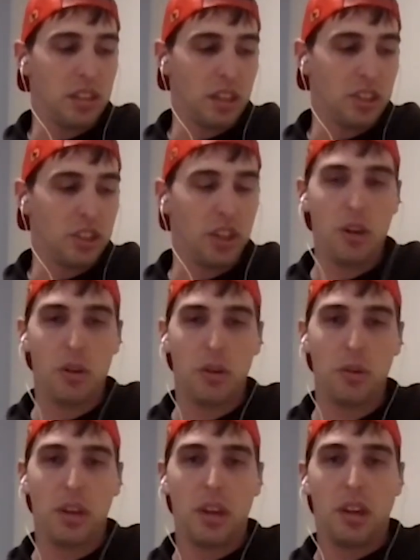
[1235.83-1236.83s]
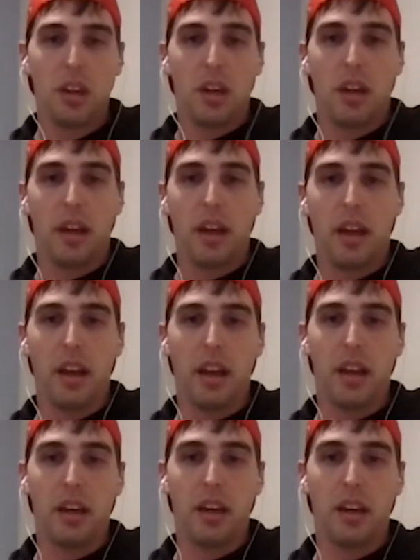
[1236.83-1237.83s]
show
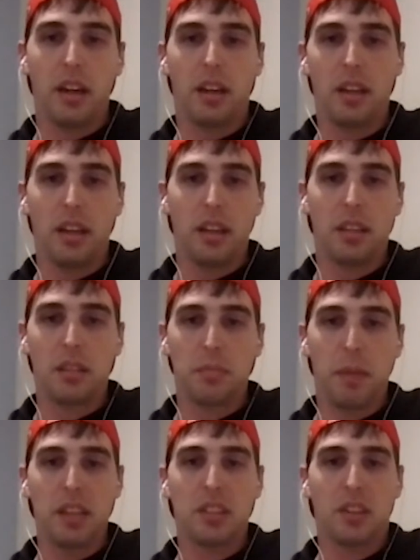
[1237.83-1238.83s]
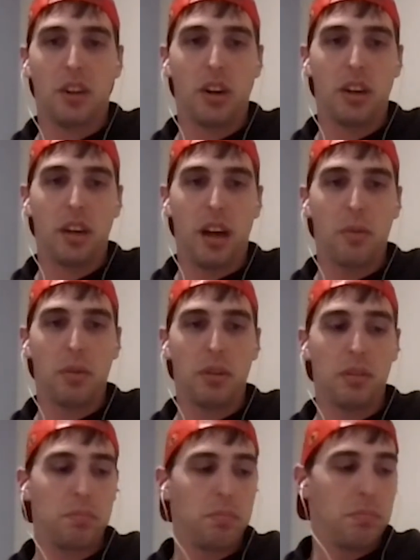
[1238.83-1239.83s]
and this match card, and I want
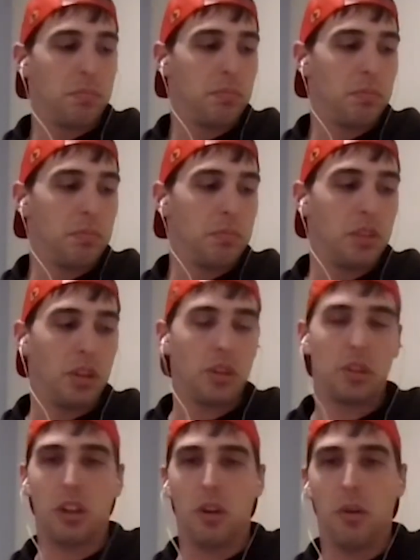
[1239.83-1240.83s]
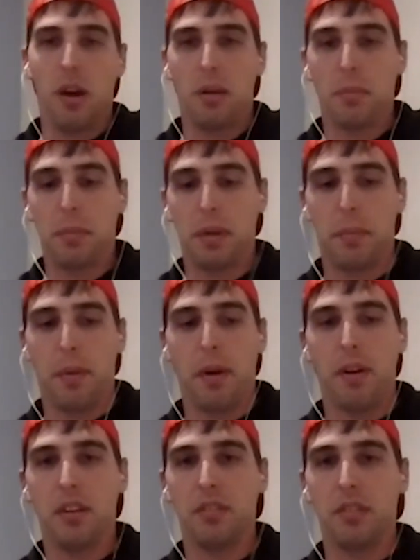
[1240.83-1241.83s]
to, show out and be a
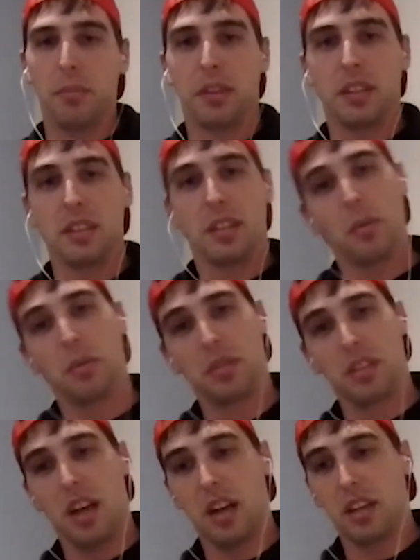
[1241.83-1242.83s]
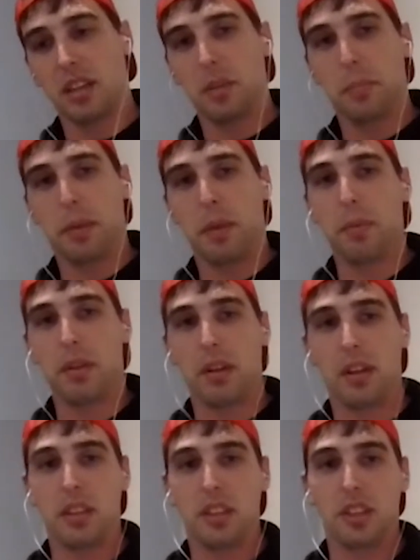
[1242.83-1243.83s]
part of it, because there was a lot of good people
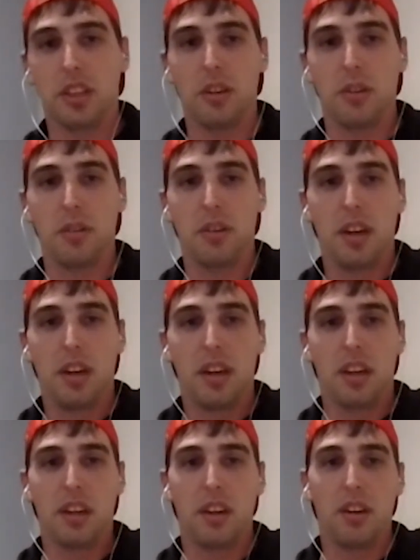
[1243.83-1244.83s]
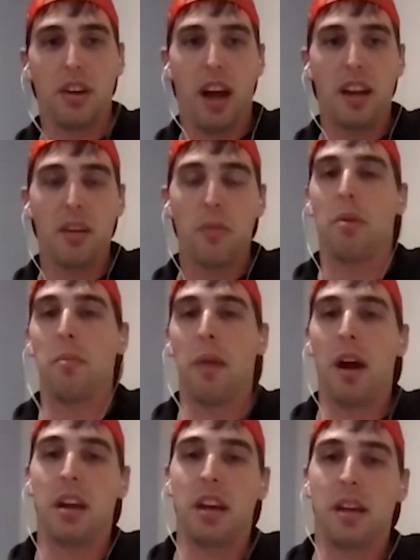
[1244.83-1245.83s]
on the show, and I didn't want
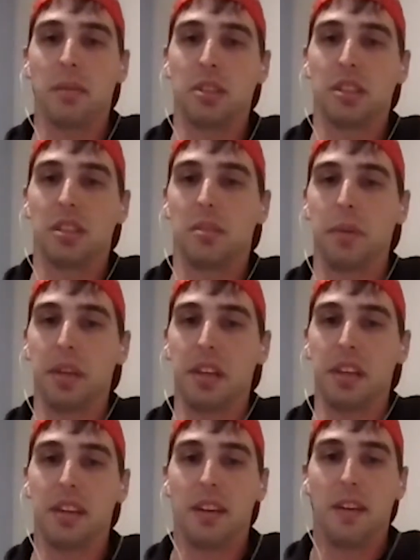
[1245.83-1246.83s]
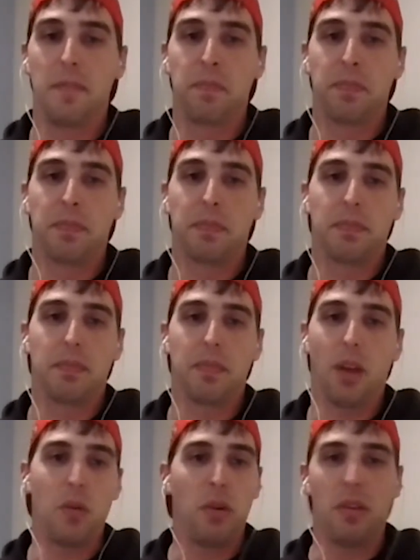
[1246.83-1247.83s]
my name just to be
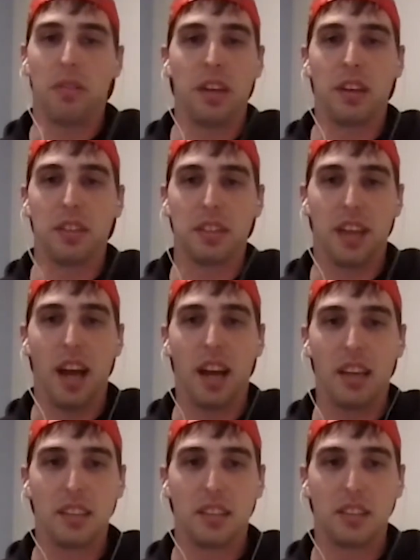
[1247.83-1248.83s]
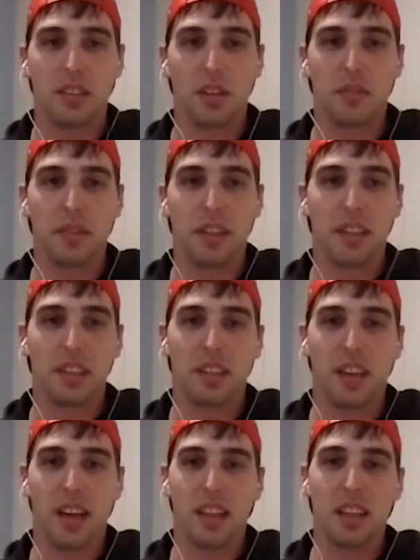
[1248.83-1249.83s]
whoever the hell this guy is. You know what I mean?
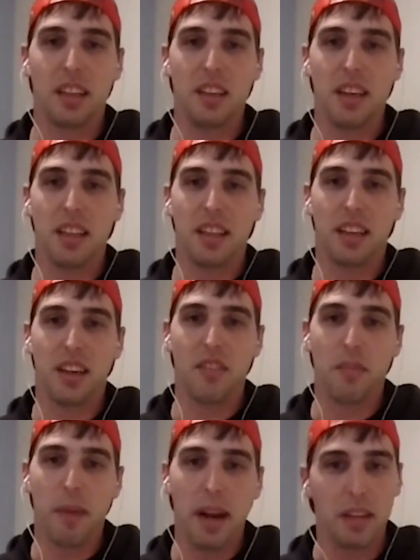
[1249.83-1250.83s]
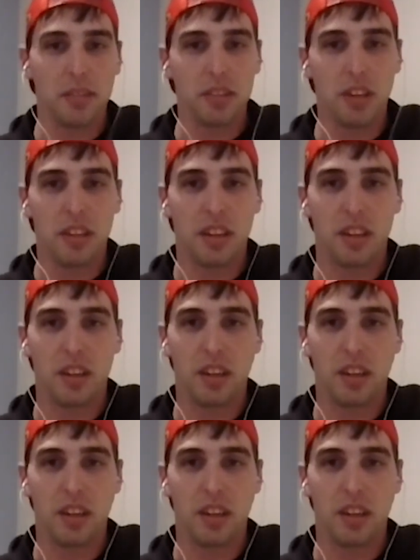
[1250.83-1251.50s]
You got to think of everybody that was on there,